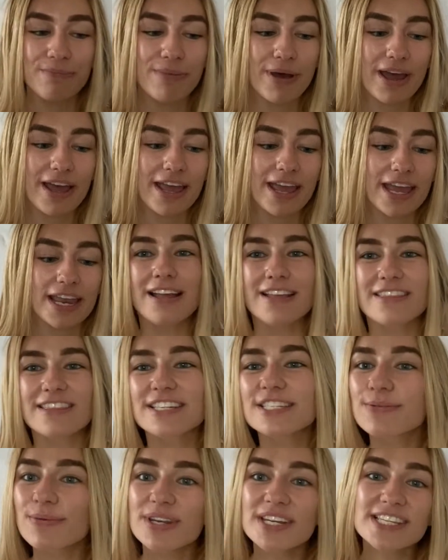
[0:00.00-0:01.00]
but
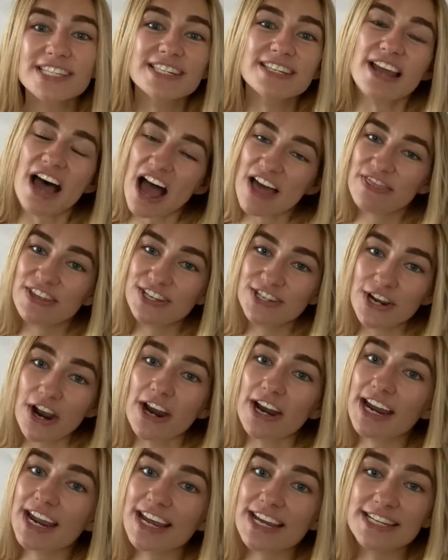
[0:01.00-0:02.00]
this one is not the
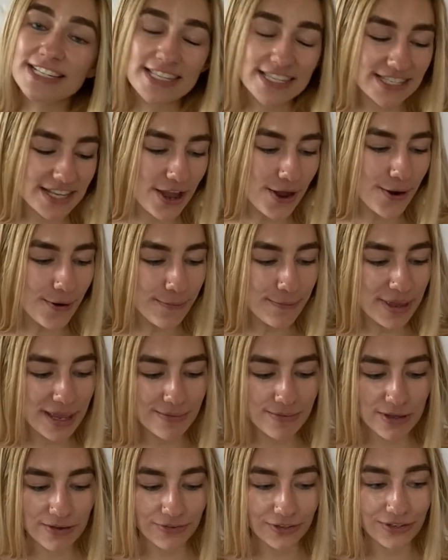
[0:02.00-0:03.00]
darkest, so
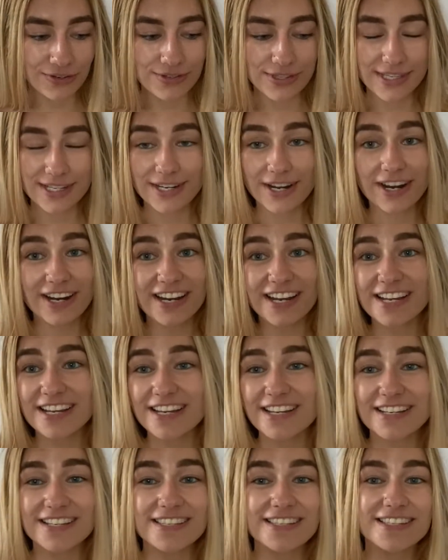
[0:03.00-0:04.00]
maybe if you use the
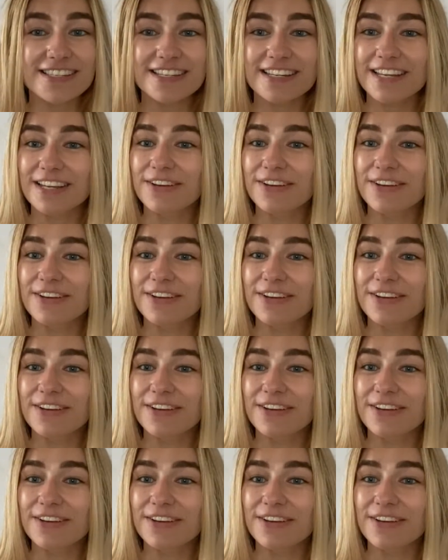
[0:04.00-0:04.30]
darkest,